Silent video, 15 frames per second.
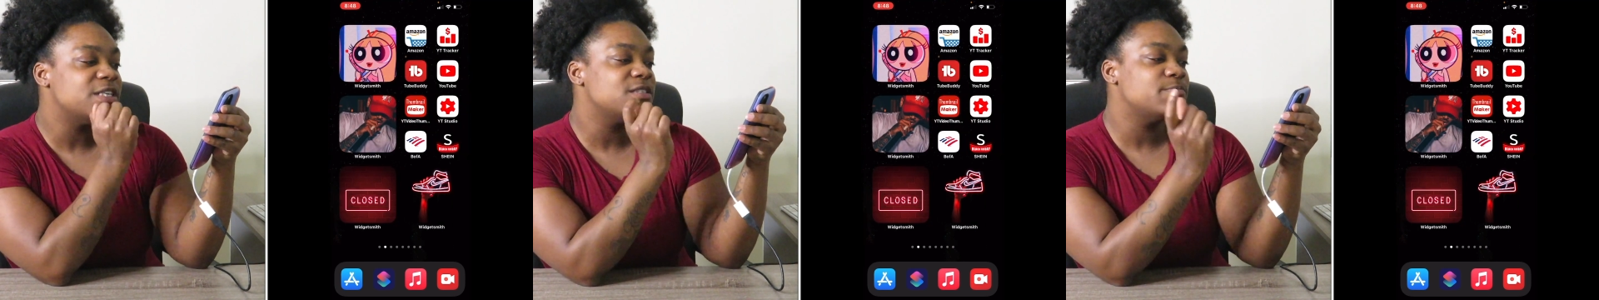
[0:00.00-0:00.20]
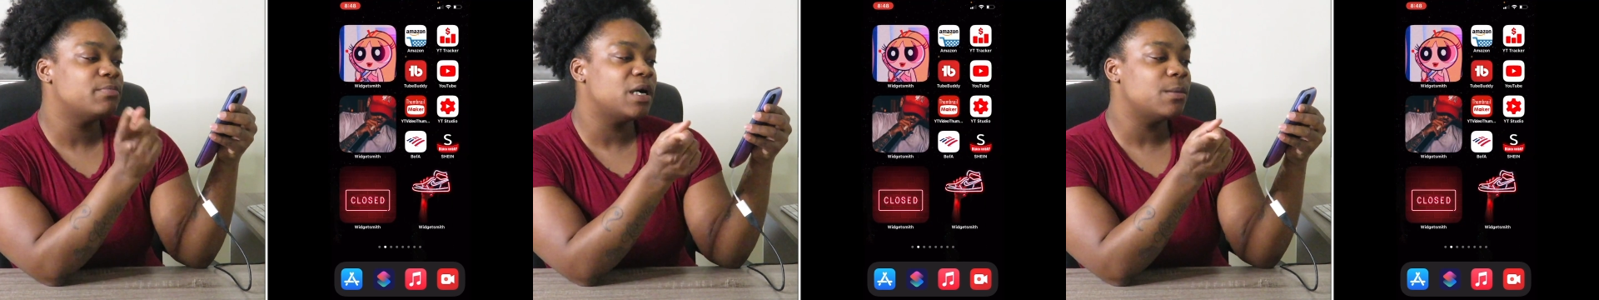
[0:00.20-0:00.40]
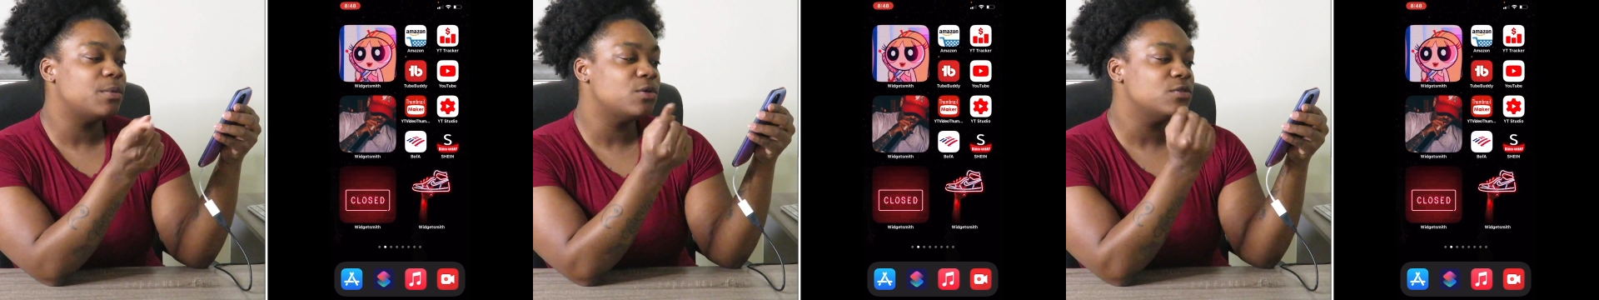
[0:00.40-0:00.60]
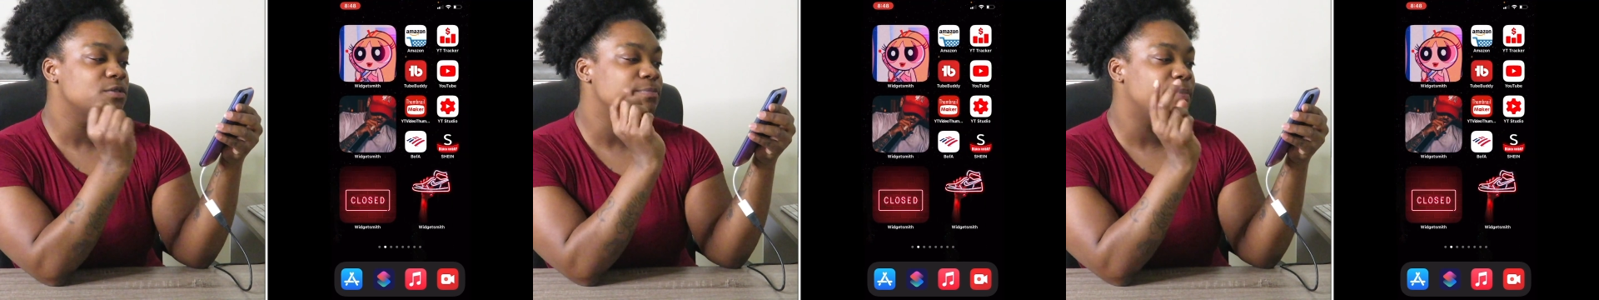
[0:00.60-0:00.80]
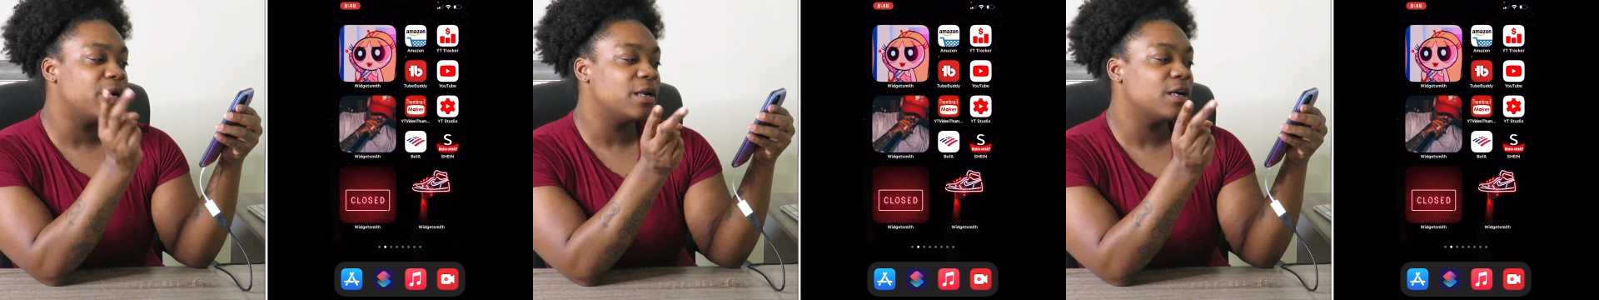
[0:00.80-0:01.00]
It's Bubbles
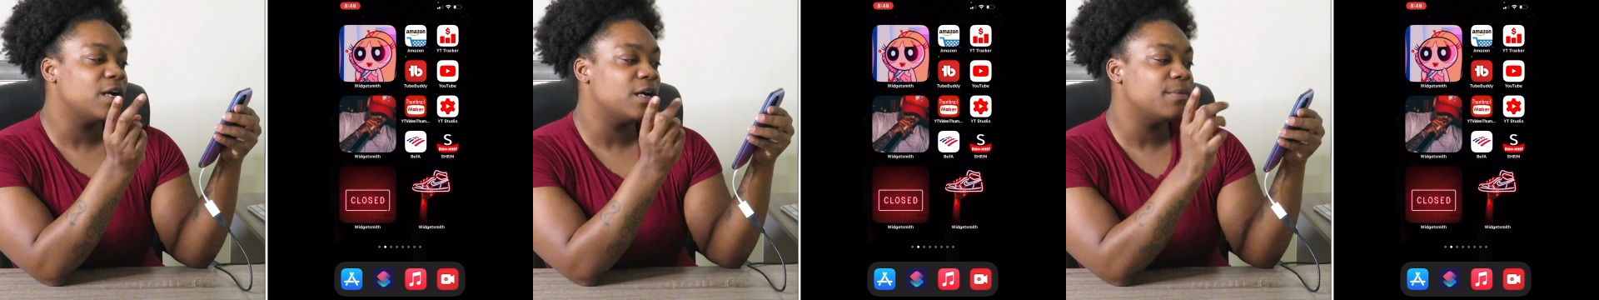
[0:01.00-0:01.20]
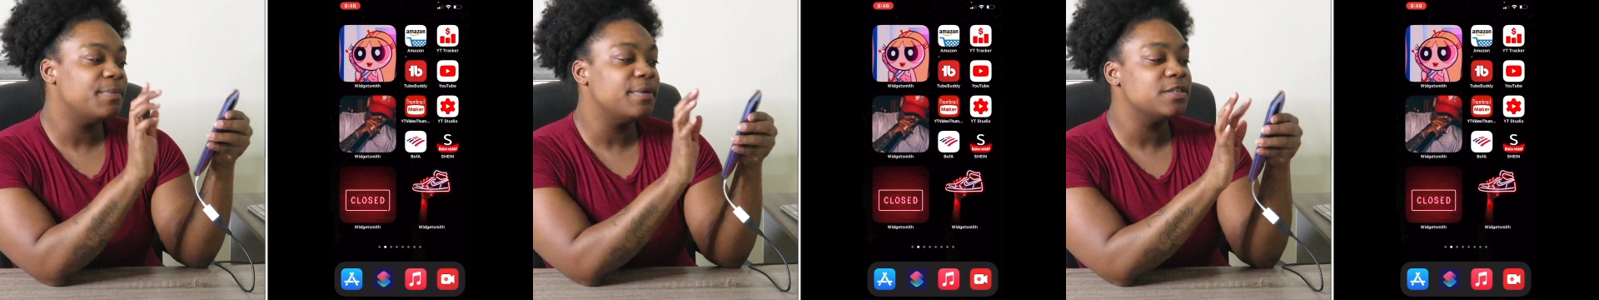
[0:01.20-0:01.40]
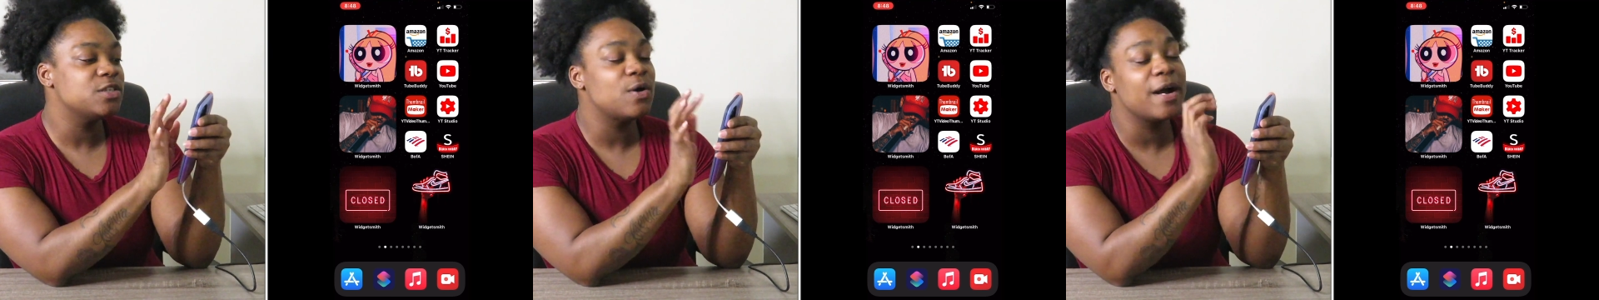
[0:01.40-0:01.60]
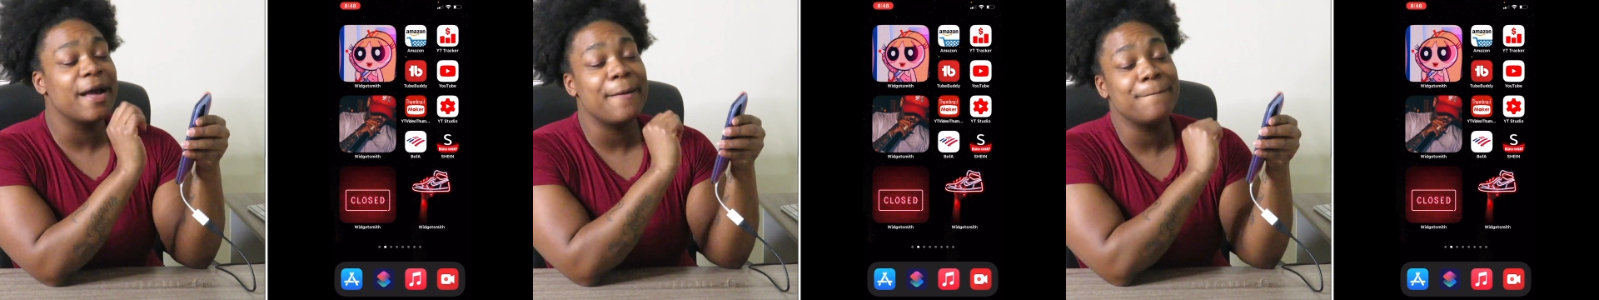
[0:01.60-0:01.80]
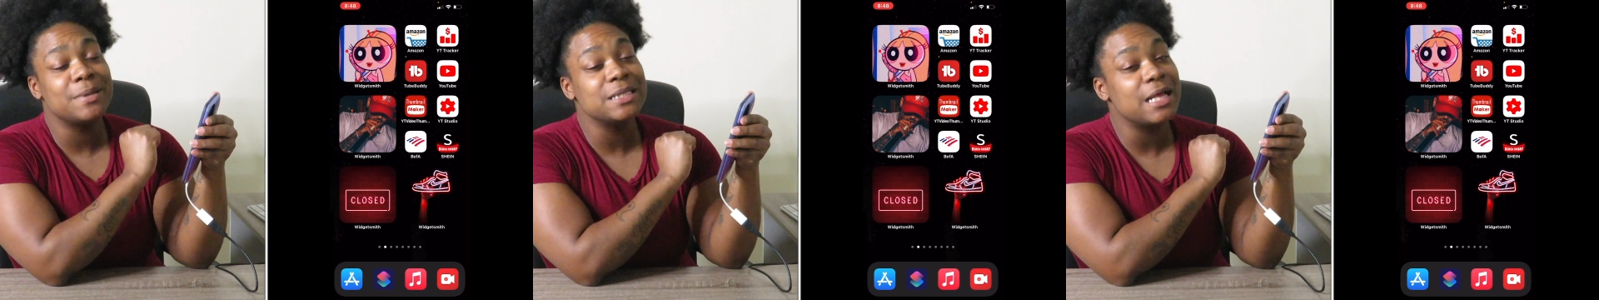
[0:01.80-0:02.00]
Buttercup, so I
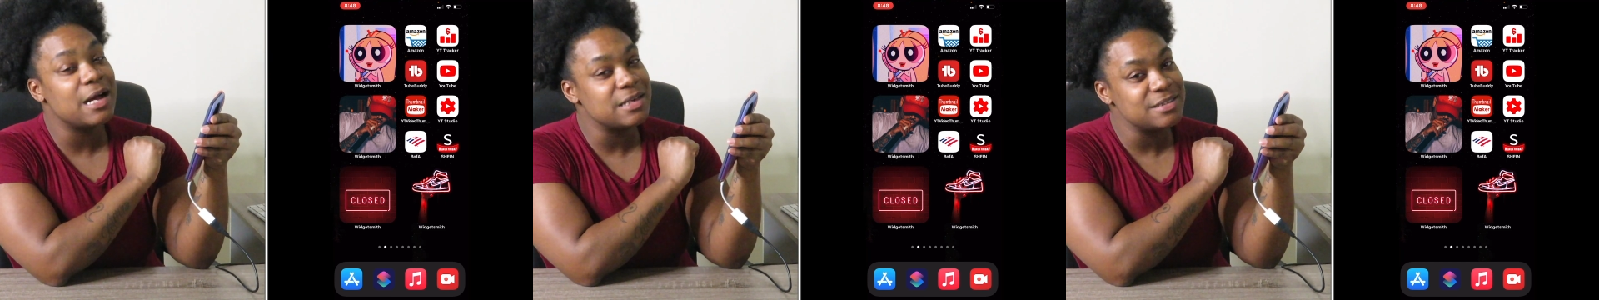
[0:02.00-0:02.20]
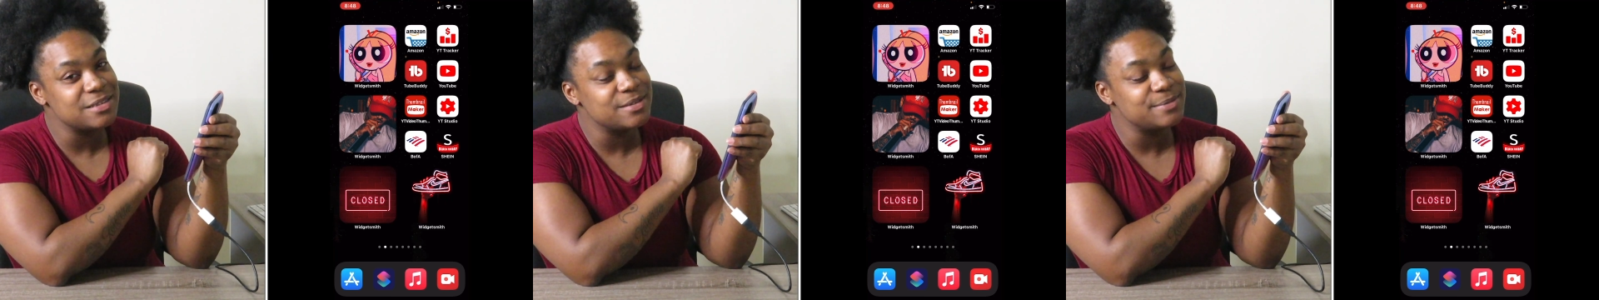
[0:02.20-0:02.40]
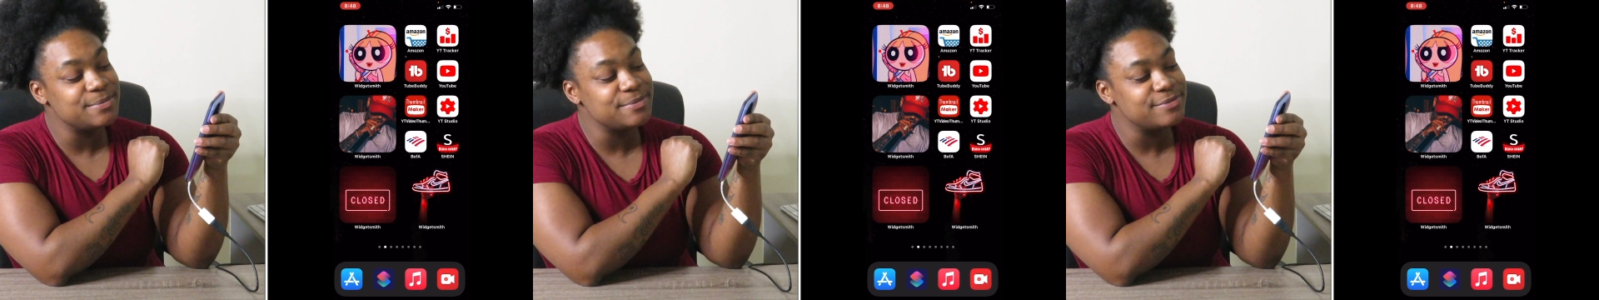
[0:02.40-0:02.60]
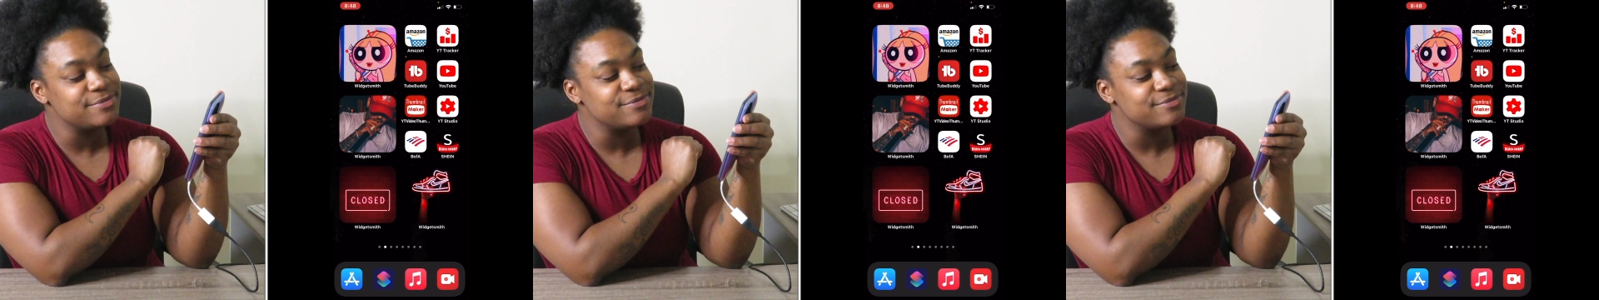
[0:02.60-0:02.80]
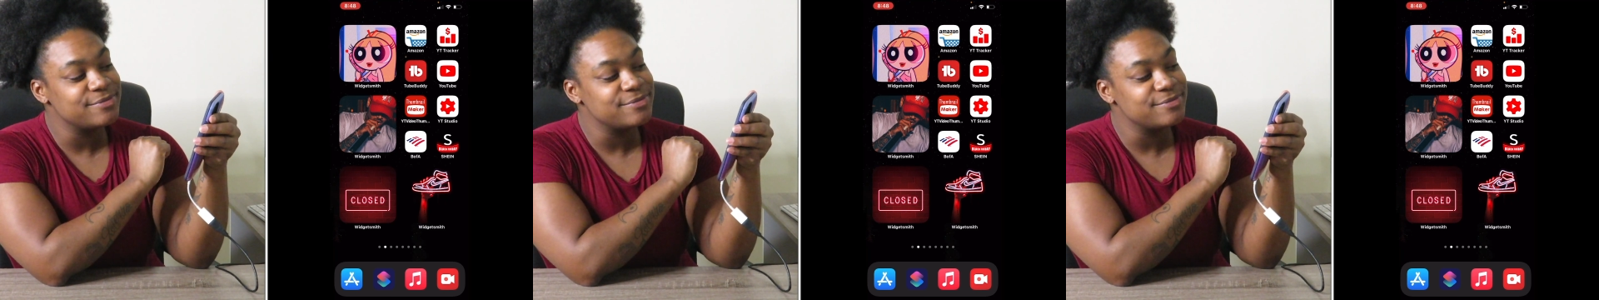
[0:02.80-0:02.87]
got Blossom.